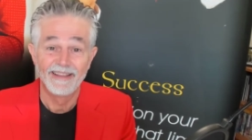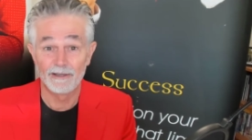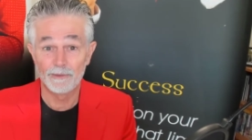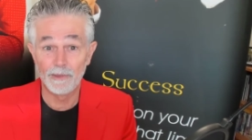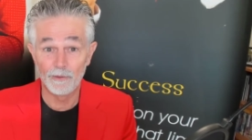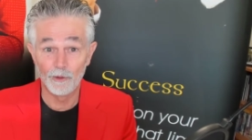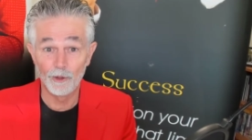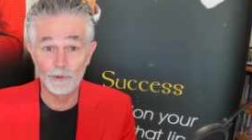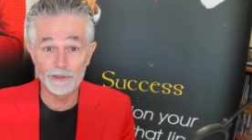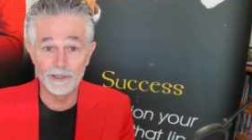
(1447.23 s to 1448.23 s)
That was a bit
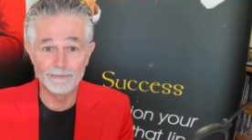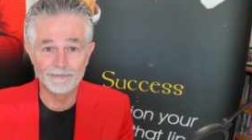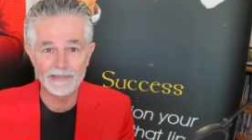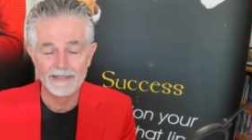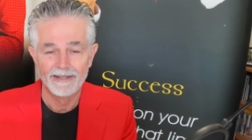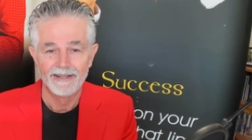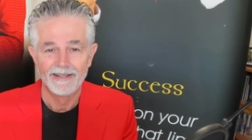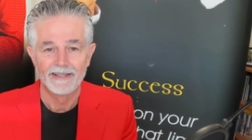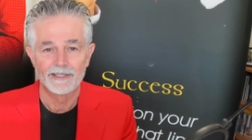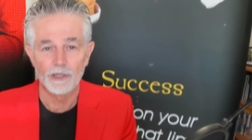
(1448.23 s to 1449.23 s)
rude, wasn't it?
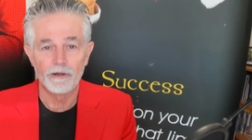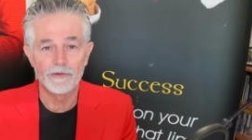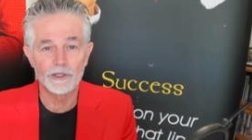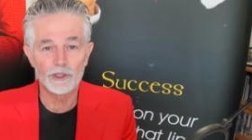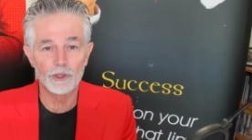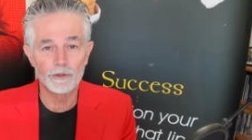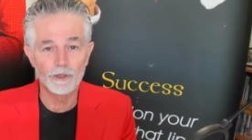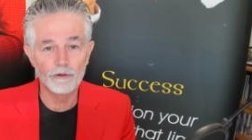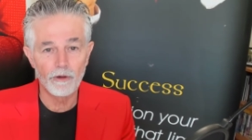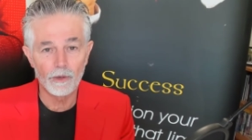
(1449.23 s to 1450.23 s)
Sorry for the
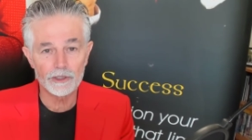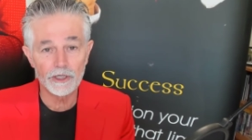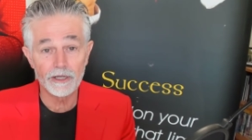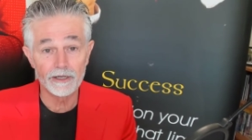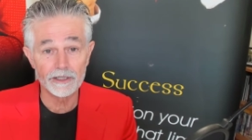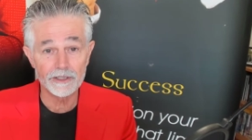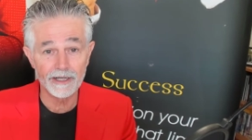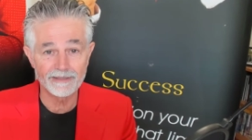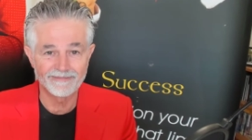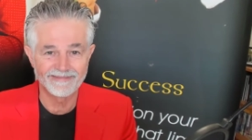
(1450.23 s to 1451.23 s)
children who are watching and
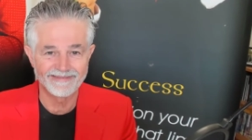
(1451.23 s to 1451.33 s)
listening.